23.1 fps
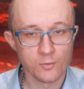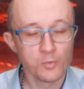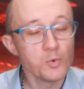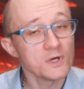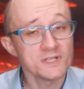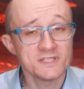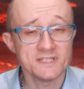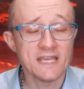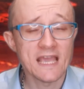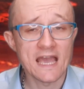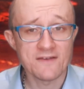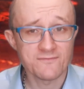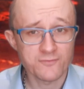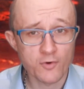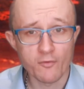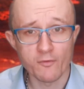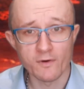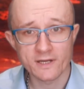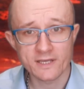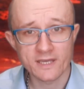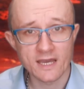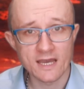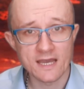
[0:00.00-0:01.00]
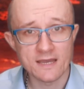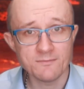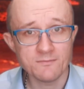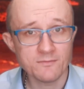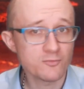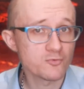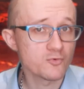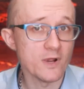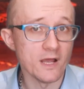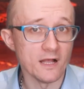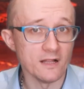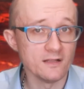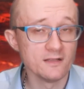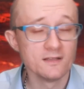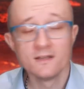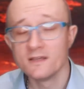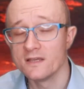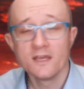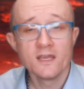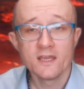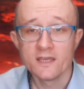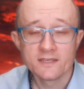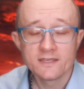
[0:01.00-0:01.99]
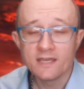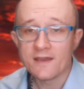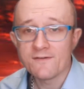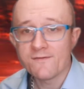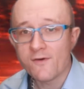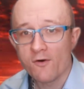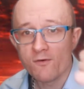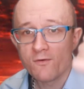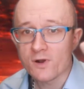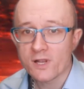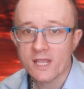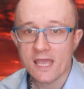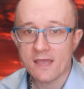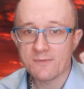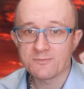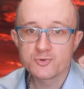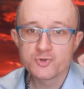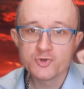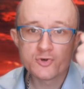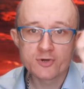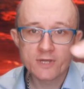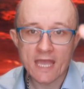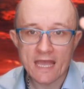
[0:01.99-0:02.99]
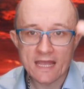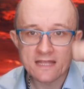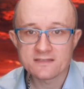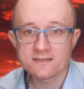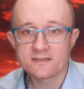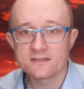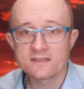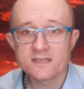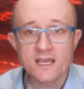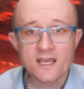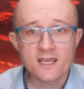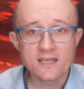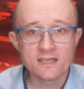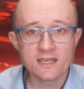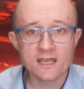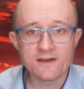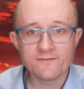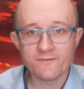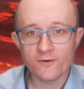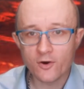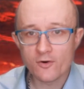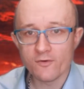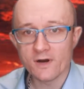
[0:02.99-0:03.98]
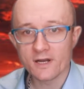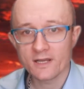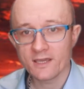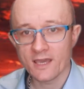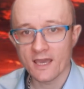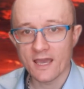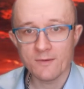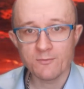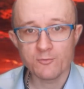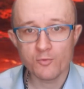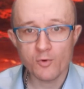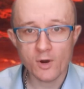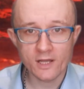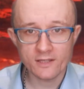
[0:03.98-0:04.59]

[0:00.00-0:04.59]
What he had overcome? Well, he had overcome two cancers, he had overcome